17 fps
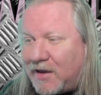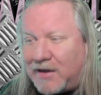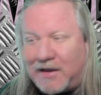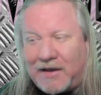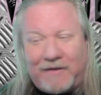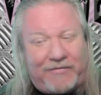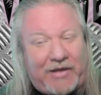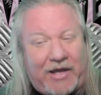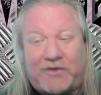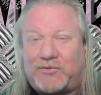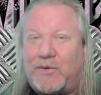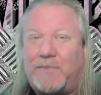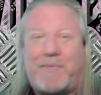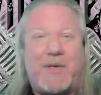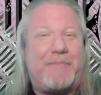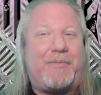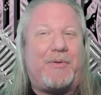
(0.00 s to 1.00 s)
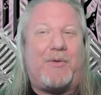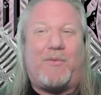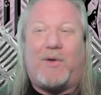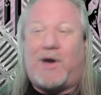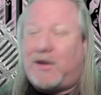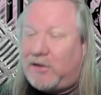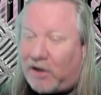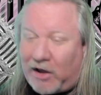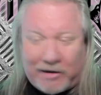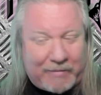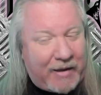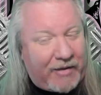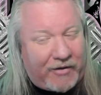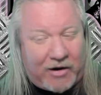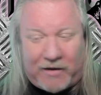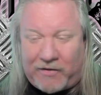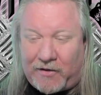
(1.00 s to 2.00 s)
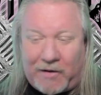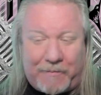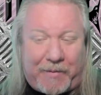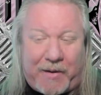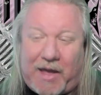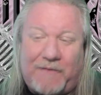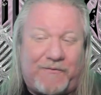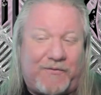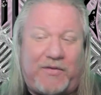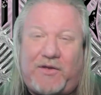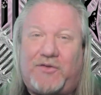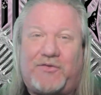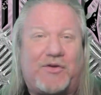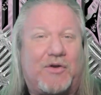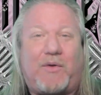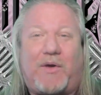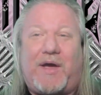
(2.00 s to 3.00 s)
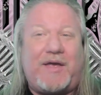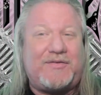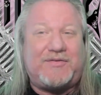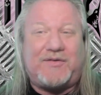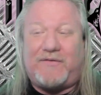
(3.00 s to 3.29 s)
If that's what people want, look, man, they're paying for these requests.